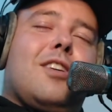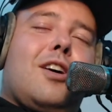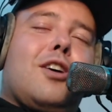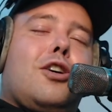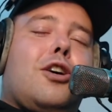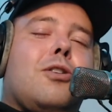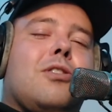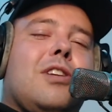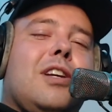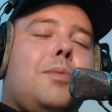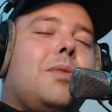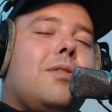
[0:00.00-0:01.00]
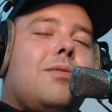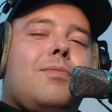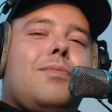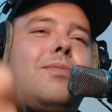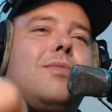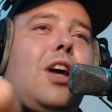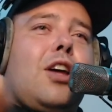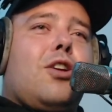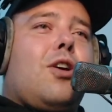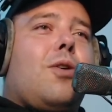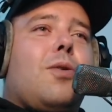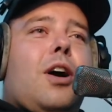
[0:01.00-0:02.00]
I'm going to go to sleep. I don't
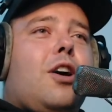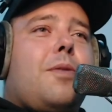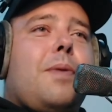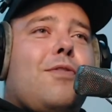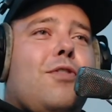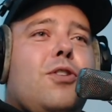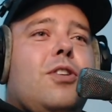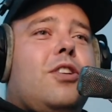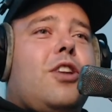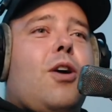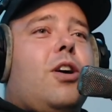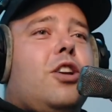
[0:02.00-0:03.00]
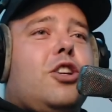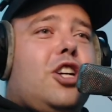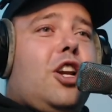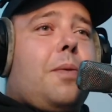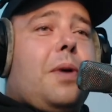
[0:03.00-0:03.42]
know. I'm going to make food. No, I'm going to shut up.